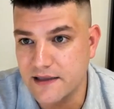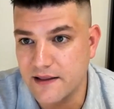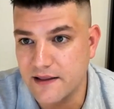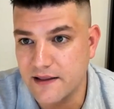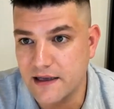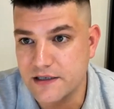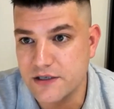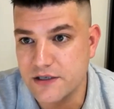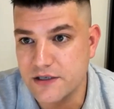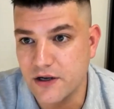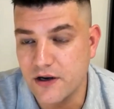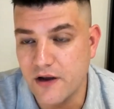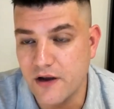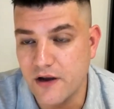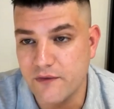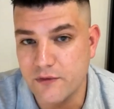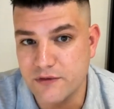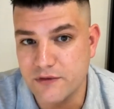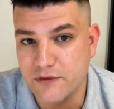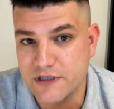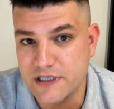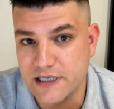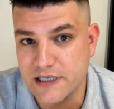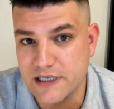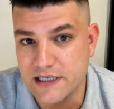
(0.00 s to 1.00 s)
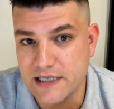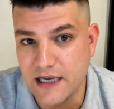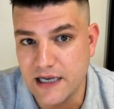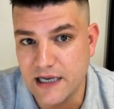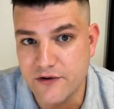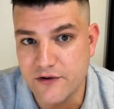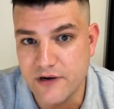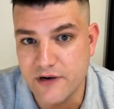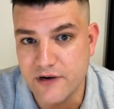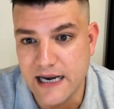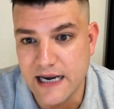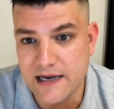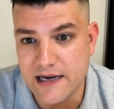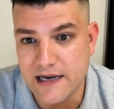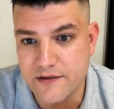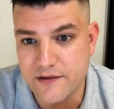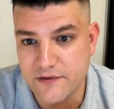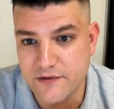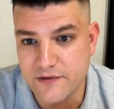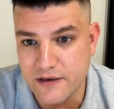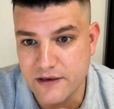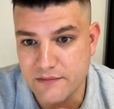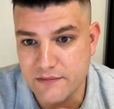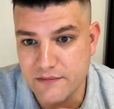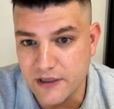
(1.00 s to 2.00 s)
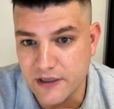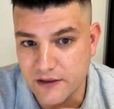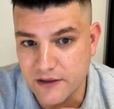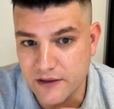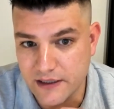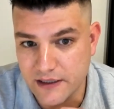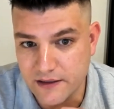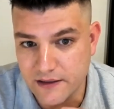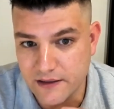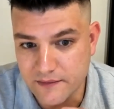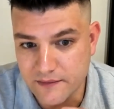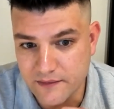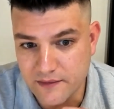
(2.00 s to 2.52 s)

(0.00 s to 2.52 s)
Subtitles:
Their turnover was 683 million.